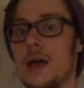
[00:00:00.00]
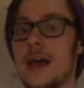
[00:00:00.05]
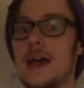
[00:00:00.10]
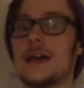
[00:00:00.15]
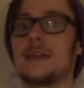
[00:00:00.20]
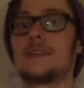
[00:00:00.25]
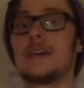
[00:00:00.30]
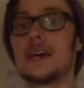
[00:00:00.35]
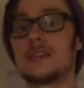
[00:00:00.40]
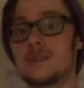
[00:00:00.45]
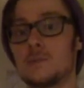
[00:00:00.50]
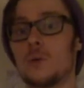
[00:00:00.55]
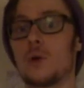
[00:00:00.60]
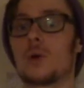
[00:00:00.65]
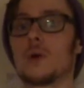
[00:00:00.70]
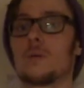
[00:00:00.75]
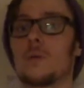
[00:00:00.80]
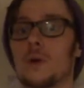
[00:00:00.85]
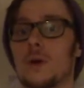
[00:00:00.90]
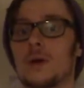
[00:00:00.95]
it takes
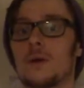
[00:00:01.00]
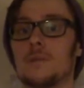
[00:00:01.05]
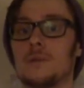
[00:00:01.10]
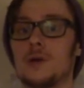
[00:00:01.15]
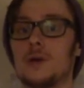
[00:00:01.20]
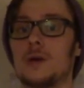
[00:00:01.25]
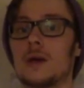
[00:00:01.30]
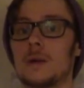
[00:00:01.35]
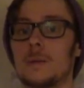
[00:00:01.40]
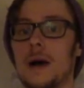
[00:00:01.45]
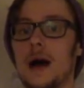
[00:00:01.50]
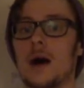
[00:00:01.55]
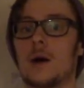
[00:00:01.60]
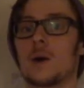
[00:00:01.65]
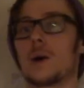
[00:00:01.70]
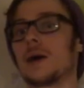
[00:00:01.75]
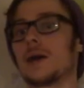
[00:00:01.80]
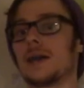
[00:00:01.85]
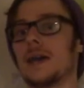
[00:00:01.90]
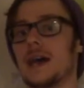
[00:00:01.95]
more and more computing
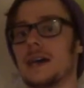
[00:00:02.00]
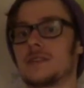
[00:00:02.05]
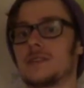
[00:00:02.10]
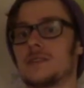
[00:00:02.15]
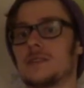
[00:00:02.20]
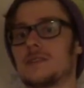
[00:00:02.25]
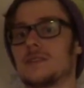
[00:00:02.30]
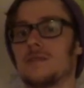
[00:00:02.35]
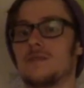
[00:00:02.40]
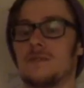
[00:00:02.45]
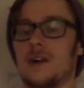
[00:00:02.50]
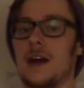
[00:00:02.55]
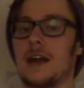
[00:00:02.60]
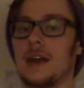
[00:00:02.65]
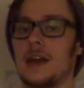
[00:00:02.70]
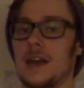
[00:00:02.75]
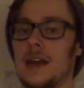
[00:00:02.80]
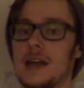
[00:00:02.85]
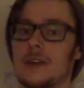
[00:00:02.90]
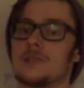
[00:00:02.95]
power and guesses to find
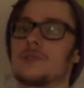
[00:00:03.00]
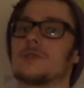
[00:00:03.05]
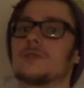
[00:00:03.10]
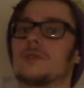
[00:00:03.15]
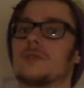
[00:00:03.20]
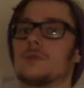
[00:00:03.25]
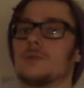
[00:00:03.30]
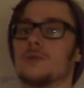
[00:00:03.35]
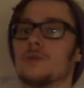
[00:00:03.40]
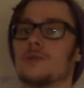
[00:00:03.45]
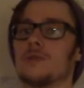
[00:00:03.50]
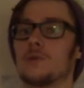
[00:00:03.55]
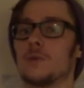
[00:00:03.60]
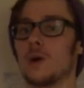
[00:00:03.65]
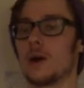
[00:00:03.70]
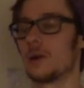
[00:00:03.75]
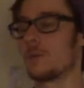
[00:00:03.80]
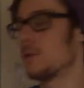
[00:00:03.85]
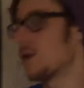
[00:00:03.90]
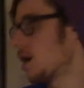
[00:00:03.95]
an answer to the proof of
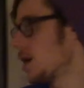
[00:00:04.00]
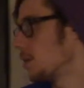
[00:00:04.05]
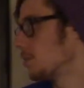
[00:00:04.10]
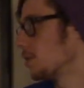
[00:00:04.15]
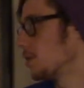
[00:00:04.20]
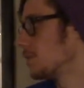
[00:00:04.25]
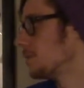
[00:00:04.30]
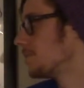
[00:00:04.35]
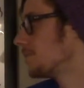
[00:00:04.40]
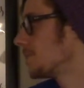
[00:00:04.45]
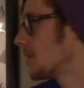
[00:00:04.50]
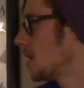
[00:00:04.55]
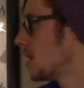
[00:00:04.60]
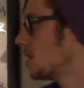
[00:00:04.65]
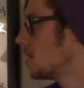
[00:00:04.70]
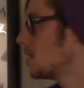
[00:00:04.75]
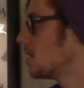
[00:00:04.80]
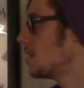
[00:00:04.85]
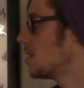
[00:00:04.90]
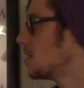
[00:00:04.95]
work problem.
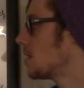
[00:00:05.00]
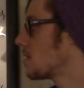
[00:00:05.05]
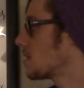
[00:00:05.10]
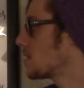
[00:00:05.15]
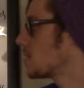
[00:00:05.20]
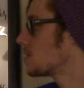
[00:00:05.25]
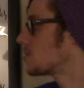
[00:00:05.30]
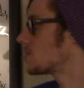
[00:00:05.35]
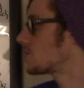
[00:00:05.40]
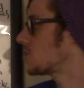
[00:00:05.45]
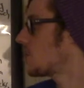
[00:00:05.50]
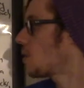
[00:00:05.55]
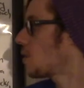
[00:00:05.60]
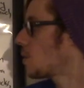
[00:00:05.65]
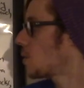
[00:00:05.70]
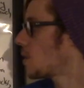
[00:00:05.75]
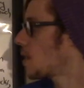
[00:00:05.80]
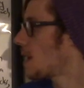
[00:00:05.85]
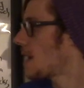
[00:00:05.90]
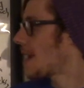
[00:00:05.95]

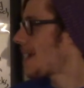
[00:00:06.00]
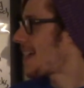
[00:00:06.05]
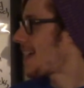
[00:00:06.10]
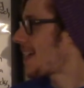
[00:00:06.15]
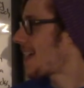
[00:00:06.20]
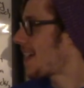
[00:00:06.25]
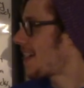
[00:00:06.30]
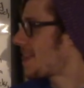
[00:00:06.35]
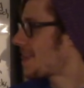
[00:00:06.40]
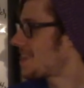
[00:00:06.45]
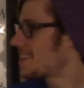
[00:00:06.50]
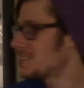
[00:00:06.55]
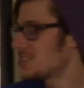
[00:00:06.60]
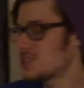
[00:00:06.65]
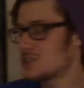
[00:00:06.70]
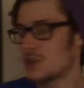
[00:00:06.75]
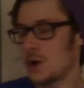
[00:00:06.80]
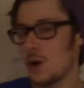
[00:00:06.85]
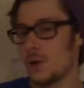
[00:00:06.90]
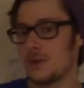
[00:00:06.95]
So this
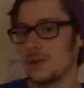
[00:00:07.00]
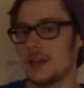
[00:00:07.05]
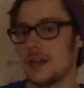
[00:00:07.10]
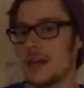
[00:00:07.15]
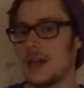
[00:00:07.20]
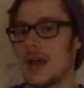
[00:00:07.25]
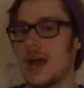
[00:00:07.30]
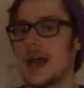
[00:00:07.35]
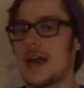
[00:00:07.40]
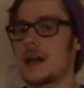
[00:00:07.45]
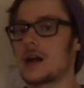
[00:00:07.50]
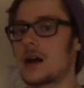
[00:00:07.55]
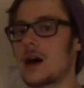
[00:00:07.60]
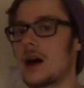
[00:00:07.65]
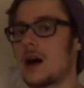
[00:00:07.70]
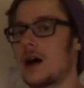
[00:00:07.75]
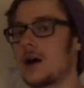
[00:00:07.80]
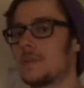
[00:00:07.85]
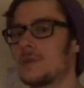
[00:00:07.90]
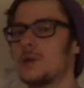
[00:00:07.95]
is only a
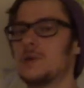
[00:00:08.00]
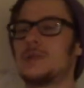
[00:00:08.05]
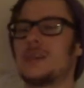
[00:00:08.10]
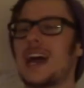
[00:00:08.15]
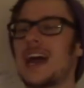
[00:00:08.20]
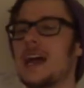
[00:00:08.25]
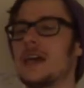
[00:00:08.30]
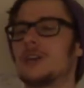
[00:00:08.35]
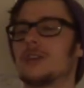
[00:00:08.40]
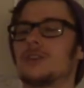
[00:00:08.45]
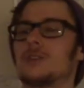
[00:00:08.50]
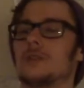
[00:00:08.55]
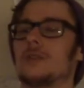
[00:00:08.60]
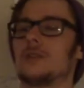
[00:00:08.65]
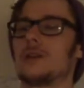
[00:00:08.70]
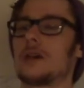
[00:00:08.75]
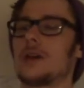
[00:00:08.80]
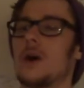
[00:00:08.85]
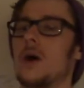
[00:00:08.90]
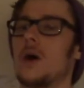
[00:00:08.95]

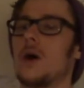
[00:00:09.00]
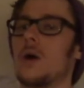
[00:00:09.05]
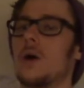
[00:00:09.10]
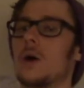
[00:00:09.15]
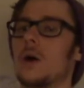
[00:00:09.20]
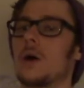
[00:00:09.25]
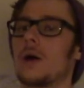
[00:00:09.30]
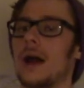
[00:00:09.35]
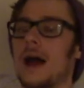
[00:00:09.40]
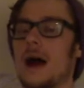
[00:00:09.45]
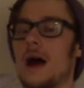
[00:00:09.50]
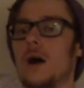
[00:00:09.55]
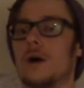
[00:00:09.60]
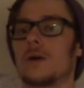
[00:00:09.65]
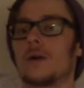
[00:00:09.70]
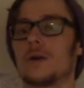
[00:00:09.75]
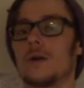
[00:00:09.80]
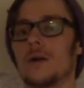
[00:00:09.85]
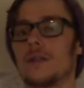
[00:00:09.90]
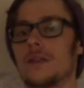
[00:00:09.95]
computationally hard
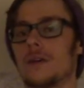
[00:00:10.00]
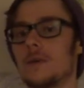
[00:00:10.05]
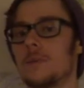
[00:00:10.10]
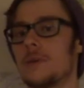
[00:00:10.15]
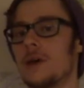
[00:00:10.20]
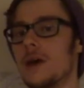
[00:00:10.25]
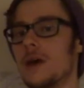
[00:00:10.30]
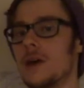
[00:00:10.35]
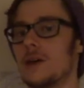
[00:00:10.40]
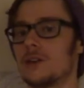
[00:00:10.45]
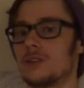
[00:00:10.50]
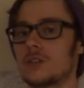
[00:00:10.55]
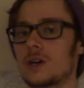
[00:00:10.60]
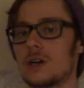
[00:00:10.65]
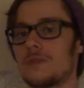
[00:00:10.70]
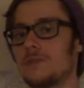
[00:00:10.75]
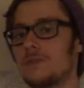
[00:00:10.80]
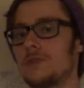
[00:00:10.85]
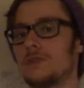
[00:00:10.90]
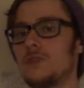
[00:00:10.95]
algorithm.
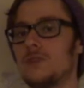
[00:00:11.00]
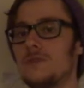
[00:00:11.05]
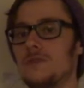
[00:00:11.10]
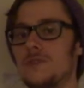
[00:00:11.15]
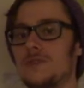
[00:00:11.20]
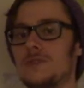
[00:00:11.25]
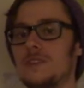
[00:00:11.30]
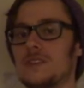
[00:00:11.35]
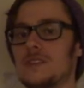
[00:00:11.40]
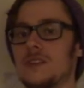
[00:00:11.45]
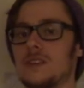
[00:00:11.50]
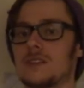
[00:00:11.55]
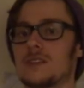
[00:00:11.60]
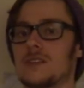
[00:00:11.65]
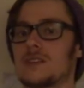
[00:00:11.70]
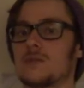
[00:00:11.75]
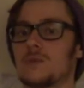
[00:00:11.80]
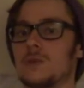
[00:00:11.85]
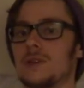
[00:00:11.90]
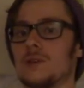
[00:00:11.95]
SHA-256
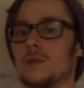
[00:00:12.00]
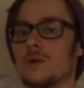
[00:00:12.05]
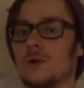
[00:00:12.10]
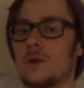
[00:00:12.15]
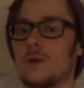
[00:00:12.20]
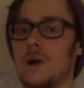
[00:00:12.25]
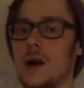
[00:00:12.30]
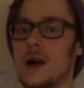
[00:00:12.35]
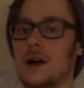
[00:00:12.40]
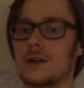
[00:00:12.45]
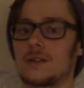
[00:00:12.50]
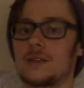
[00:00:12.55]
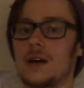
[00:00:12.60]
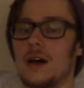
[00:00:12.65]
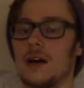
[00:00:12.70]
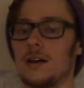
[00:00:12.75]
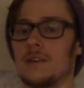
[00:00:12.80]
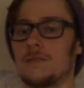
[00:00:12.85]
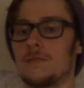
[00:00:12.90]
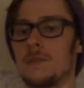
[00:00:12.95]
doesn't really require a
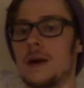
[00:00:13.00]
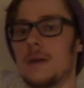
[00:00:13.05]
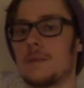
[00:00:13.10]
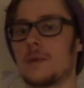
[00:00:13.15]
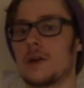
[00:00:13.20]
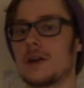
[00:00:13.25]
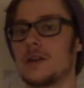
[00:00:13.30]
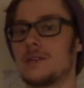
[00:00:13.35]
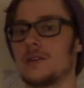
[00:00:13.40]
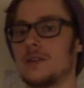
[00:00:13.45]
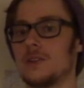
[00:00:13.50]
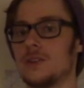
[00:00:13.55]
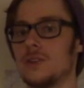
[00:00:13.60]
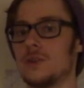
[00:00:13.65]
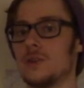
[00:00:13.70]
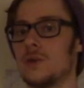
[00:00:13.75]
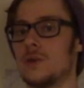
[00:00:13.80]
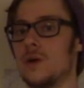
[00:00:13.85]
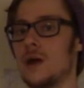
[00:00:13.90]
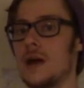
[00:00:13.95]
ton of memory to
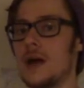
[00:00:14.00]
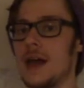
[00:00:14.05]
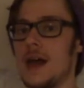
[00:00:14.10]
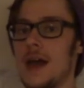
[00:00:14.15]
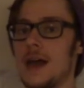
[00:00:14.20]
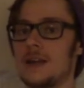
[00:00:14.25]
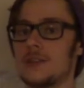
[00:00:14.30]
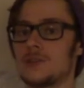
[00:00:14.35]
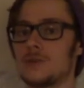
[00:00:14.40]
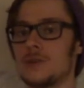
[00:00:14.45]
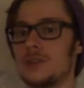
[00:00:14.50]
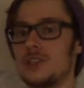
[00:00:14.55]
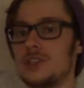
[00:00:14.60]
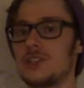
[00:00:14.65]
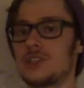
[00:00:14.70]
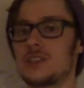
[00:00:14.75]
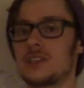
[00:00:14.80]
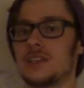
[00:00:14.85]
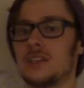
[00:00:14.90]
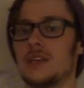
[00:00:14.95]
do, and it's really
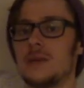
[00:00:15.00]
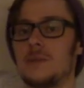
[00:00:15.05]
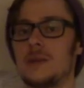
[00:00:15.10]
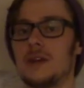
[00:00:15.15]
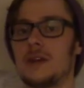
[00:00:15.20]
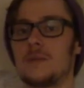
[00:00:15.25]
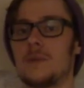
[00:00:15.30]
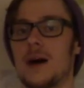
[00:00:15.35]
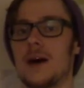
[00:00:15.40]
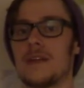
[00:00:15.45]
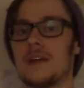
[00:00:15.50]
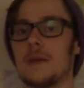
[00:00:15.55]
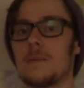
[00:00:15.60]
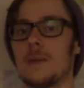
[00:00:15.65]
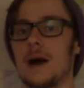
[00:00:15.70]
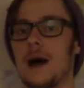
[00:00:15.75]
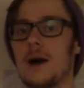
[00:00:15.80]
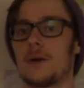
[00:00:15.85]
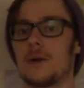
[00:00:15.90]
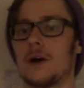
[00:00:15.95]
just limited by the
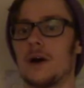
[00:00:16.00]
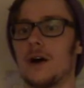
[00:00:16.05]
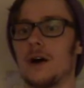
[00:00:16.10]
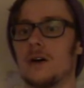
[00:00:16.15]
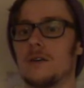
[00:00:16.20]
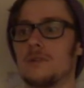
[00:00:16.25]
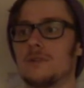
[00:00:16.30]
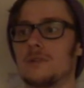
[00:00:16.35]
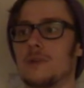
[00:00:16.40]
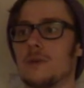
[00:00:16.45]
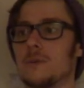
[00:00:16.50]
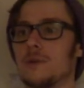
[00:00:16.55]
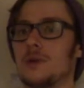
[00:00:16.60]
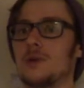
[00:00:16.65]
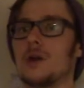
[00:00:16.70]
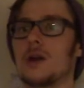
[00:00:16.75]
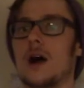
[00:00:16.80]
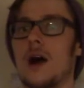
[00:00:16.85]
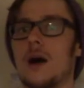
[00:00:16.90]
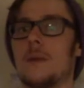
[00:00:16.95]
amount of
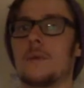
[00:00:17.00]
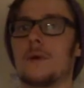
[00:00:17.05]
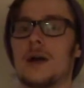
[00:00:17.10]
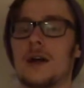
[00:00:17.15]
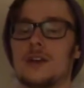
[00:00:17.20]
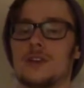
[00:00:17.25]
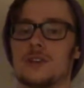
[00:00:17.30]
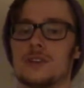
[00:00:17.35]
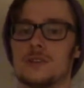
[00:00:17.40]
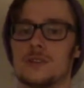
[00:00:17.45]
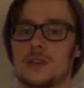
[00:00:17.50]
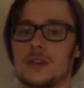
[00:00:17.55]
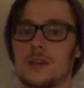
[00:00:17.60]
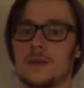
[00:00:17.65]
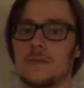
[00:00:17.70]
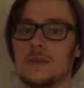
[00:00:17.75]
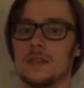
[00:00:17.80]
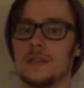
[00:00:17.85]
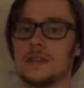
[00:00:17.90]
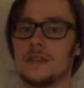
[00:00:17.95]
computing operations that
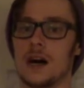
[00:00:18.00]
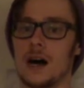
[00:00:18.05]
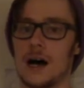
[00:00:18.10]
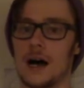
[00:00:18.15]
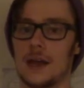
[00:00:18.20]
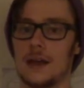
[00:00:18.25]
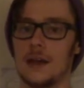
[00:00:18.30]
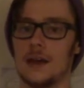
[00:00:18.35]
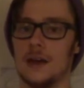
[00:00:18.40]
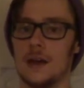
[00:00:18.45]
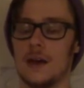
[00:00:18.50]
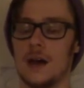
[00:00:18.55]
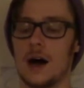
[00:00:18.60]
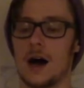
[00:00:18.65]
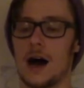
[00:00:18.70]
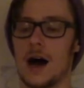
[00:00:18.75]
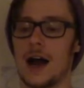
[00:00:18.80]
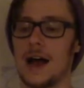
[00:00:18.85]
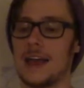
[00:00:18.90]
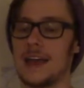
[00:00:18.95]
can be done
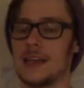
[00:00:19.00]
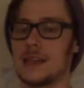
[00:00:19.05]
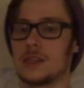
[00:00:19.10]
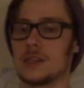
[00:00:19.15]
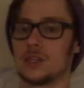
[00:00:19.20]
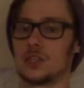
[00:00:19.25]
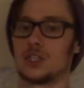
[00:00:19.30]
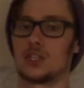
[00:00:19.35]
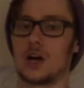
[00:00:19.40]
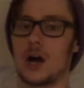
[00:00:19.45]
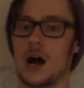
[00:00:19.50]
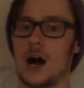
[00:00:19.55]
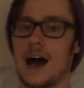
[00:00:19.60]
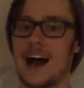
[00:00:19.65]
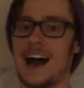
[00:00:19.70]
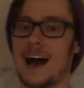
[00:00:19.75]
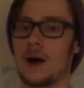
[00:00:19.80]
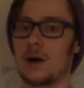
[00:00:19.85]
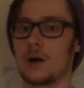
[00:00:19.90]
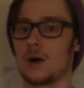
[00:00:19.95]
uh, in the SHA
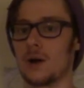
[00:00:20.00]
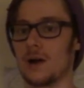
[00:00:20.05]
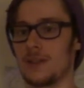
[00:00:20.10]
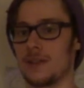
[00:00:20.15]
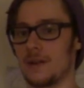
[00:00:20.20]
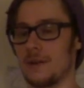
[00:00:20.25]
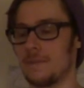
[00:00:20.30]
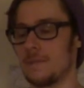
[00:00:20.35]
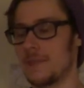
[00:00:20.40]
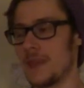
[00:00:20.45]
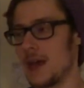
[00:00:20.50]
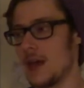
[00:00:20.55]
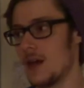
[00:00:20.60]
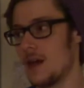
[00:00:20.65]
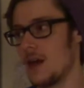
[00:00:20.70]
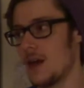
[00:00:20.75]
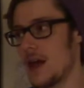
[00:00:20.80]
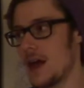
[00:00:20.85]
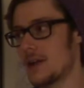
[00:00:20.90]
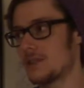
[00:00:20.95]
algorithm.
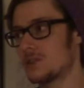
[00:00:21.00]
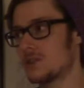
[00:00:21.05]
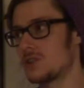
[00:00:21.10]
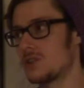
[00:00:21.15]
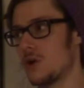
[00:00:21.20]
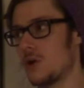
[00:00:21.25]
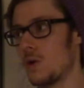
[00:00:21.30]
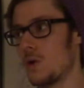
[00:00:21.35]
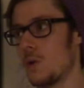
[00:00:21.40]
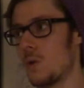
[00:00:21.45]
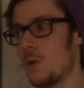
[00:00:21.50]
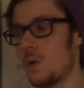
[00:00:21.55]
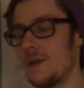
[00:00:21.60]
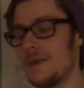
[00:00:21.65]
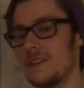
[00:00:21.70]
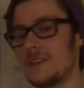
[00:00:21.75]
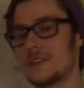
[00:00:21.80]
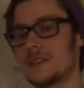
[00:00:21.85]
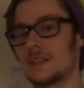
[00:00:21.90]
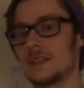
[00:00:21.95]
And so what
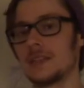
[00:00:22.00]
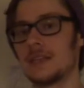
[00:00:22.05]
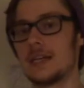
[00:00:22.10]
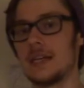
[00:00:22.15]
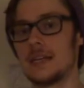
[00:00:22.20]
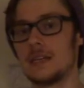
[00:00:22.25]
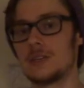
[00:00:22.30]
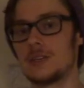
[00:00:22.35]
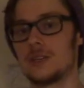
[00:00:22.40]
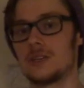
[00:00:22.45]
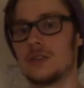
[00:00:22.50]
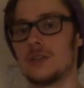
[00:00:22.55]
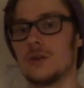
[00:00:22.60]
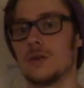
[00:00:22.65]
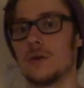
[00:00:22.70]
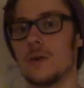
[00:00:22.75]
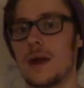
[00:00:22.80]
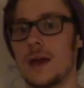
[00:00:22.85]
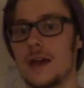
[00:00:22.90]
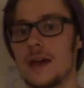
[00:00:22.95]
this leads
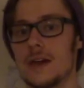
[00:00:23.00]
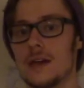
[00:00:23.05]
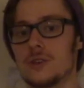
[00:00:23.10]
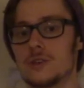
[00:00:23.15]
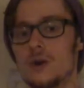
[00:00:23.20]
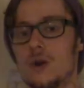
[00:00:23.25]
to is